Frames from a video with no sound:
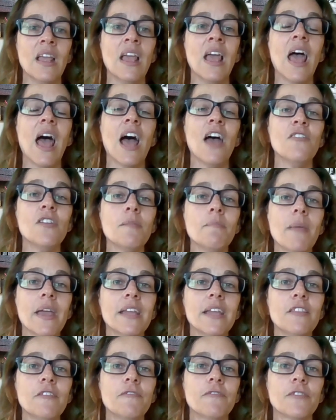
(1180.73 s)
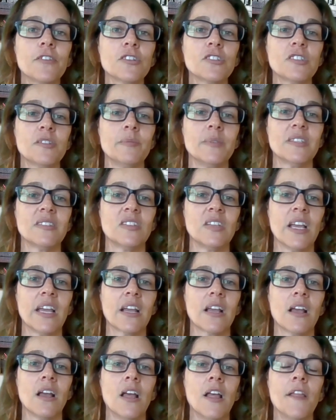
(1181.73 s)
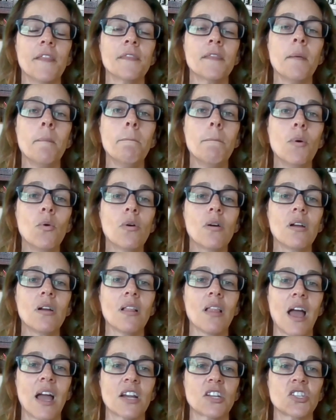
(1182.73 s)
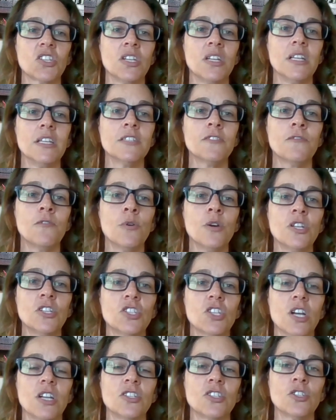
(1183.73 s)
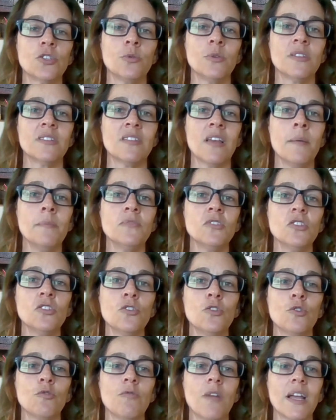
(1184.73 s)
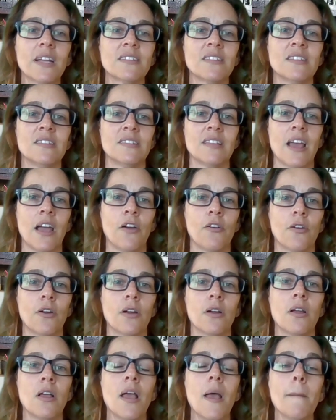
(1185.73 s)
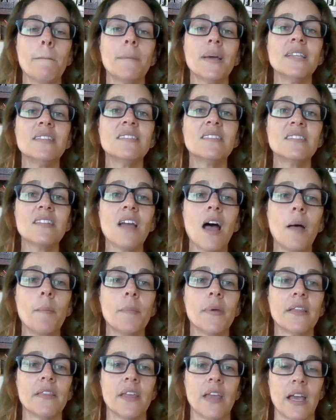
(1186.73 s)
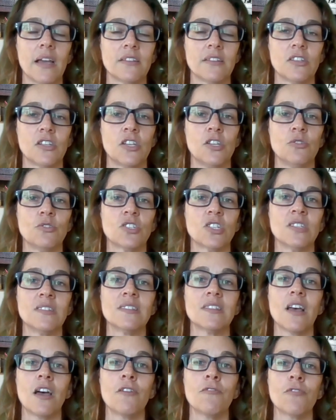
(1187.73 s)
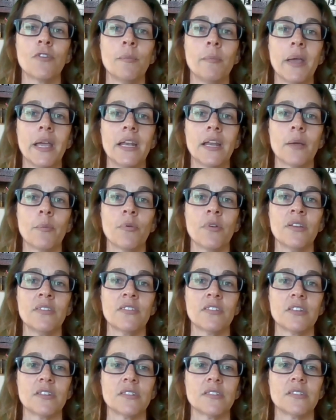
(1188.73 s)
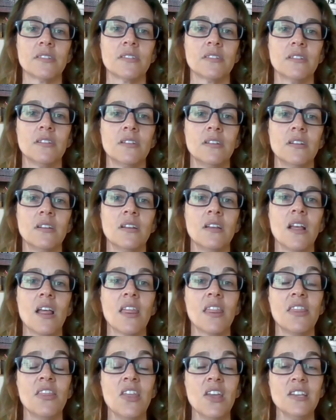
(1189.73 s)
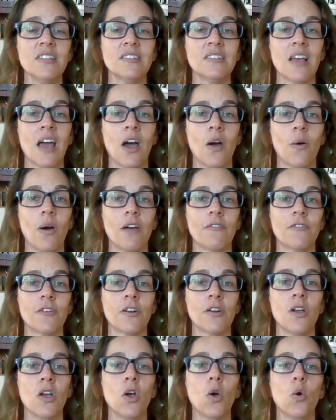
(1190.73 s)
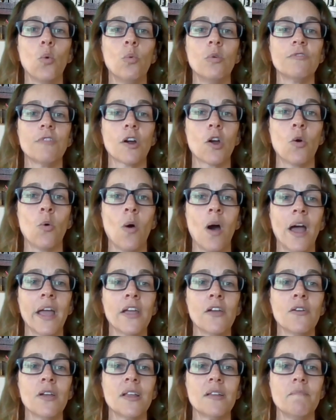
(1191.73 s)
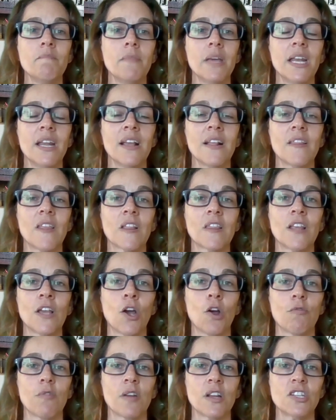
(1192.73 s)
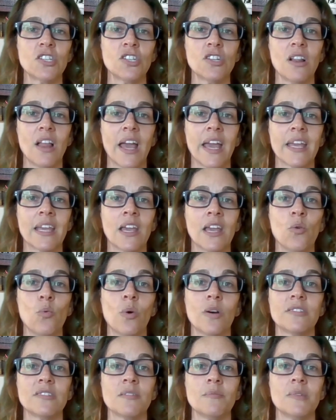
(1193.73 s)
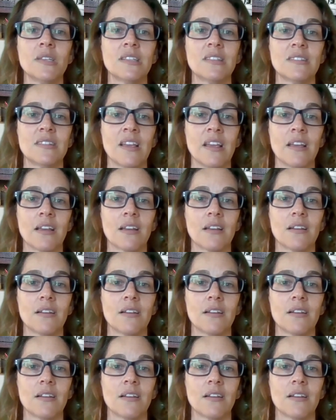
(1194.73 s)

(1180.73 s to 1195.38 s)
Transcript: Having made the first mistake, the moral action is for a judge to attempt to correct his error by stopping the executions of remaining prisoners. This, however, would require admitting that the original hanging was a mistake.